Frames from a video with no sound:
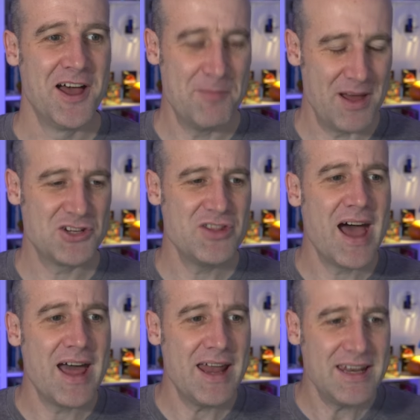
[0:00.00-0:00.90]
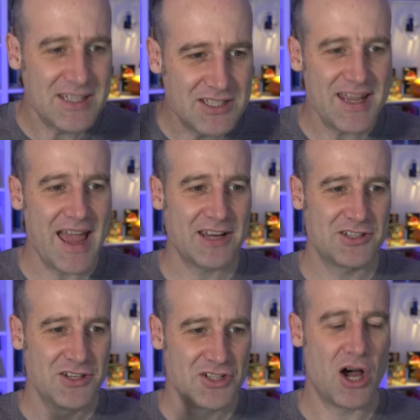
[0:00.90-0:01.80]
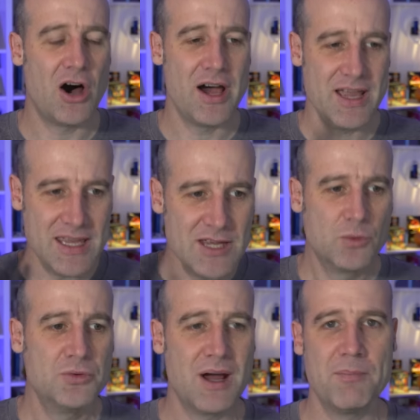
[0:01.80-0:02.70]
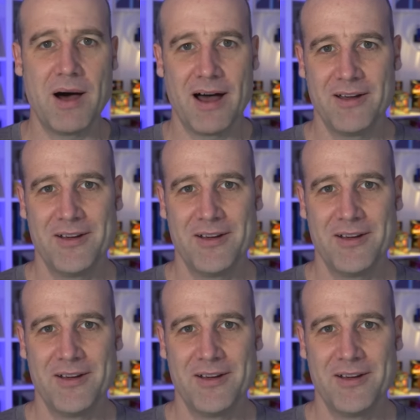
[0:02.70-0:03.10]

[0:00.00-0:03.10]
Imagine that, an exact tie, equal number